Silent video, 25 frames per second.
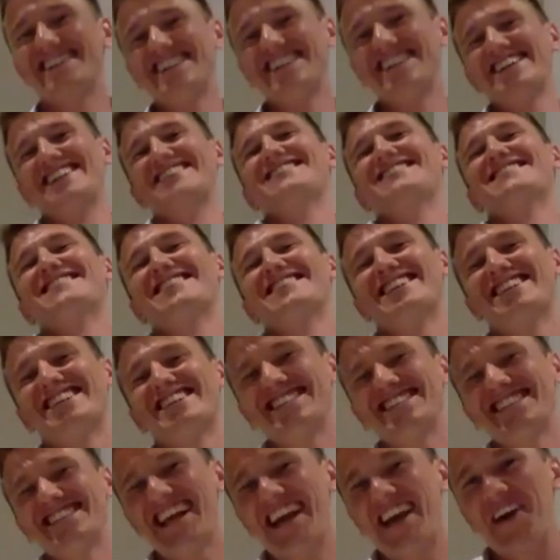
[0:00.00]
It's
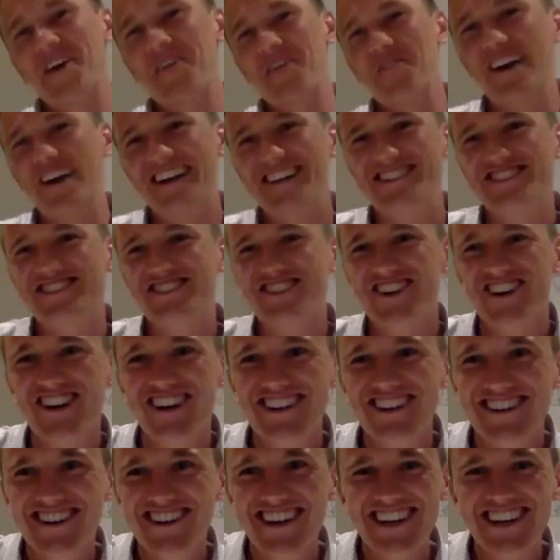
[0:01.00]
when I
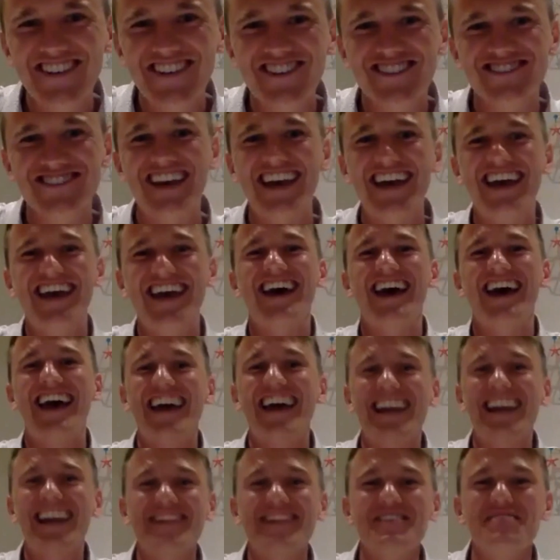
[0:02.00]
started, it was
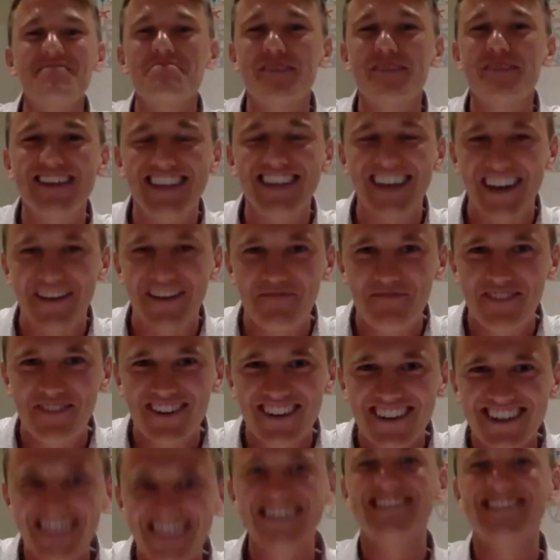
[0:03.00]
11 p.m.
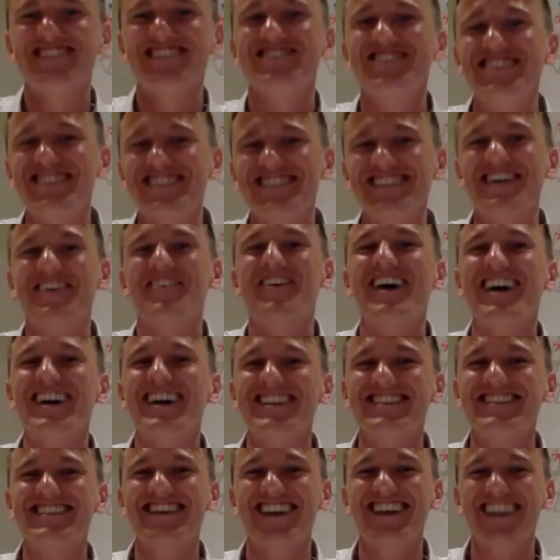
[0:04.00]
So it's
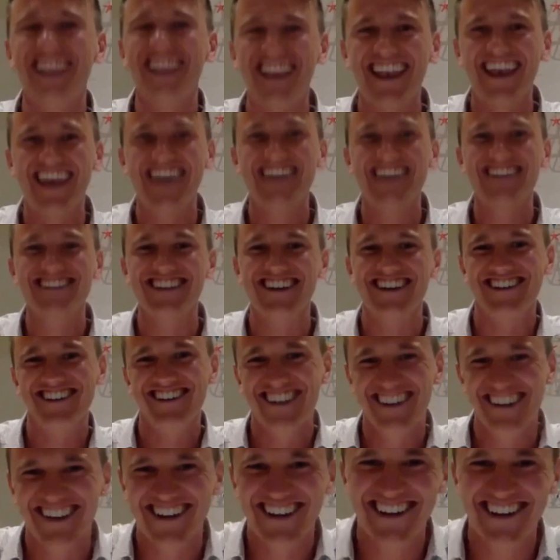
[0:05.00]
quite late here,
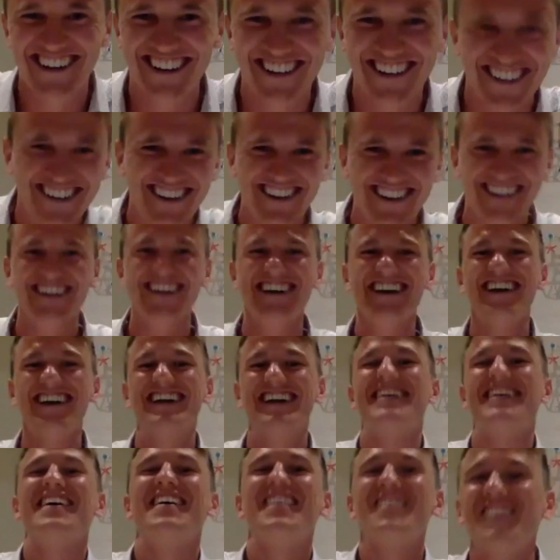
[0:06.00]

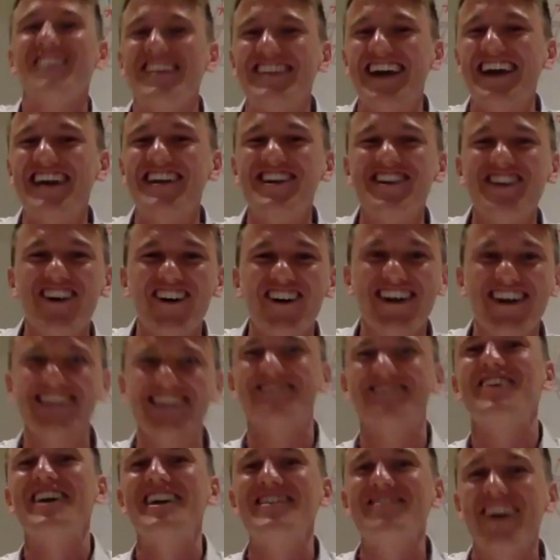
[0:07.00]
but I enjoy it
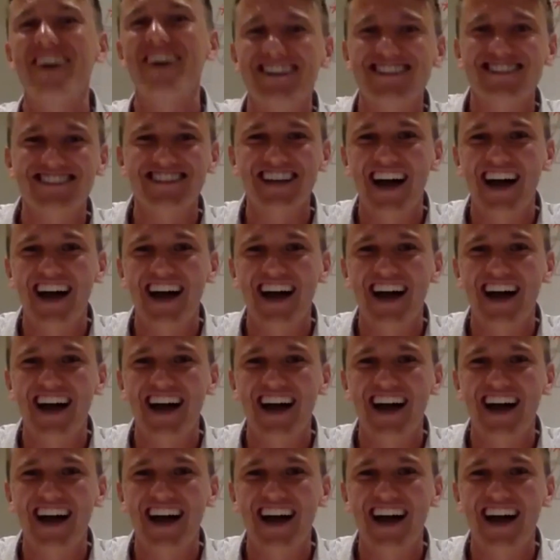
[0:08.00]
very much.